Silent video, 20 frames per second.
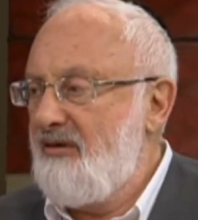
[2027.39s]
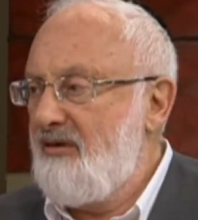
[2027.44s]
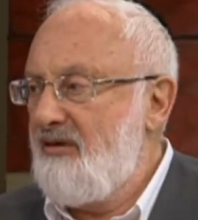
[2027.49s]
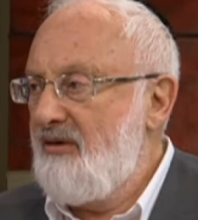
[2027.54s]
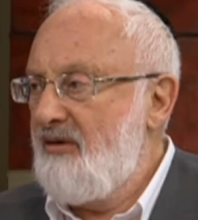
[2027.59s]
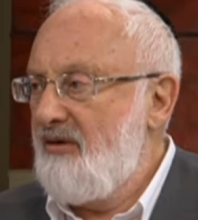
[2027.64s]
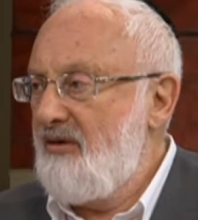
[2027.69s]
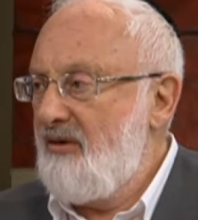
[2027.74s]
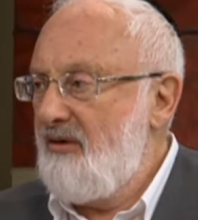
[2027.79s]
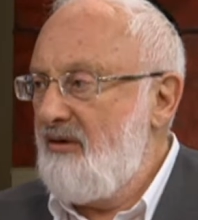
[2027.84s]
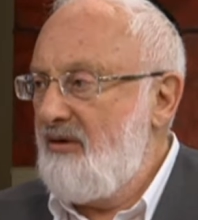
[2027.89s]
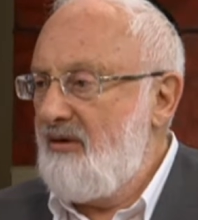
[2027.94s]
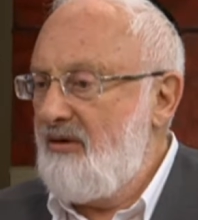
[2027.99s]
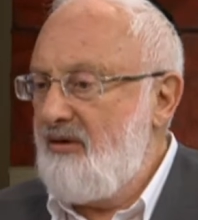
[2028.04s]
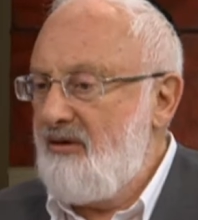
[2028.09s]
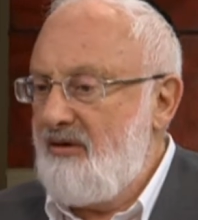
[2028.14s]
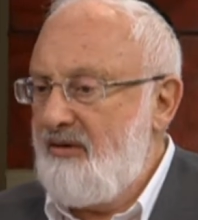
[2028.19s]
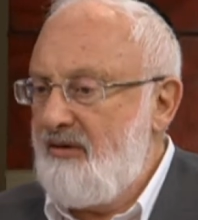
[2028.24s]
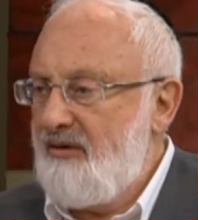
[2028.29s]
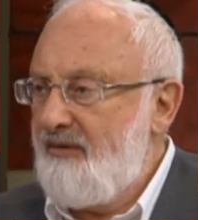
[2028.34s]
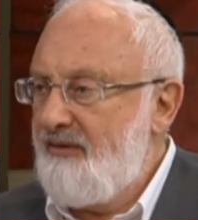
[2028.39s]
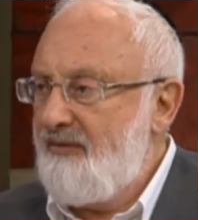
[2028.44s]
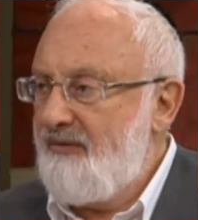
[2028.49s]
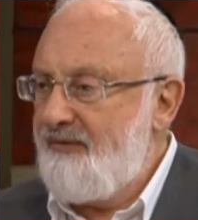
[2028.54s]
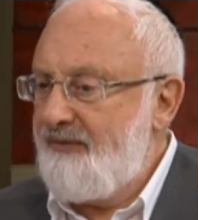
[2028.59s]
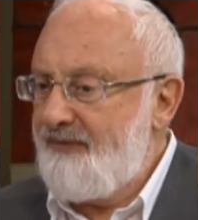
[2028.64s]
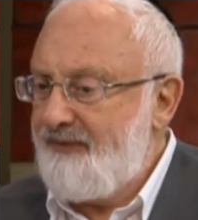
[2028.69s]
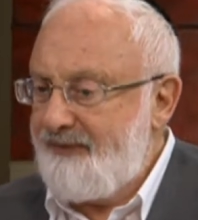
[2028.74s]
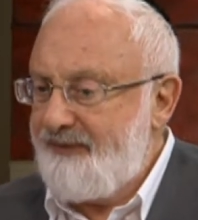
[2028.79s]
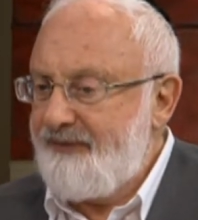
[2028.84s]
And now you
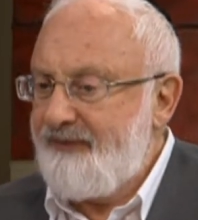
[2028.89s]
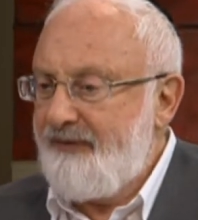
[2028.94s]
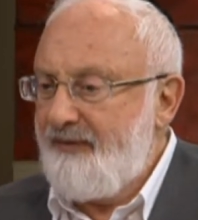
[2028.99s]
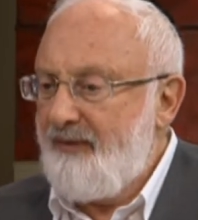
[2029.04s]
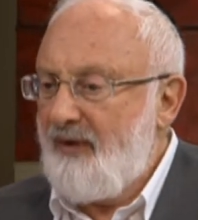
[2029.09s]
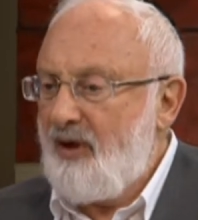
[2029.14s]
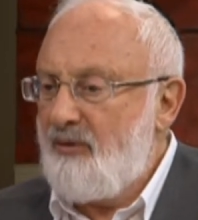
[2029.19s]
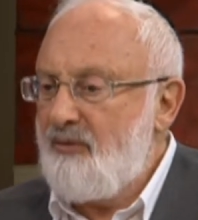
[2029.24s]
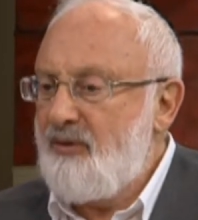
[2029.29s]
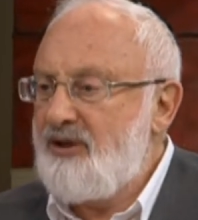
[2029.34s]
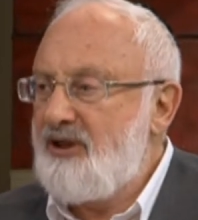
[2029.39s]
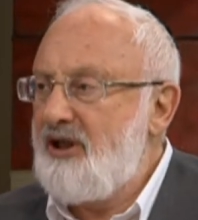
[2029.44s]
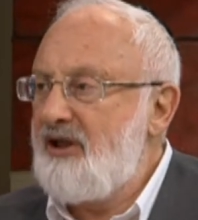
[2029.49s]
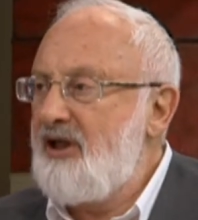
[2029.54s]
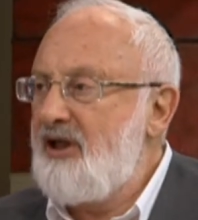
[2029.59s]
are arranging,